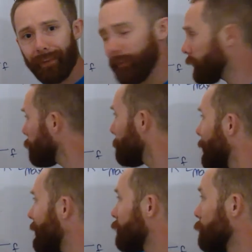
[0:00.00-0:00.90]
This is a
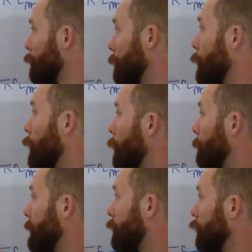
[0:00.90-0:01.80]
maximum
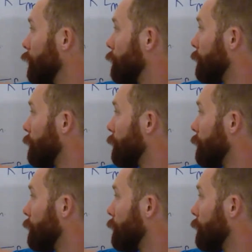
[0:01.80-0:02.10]
because,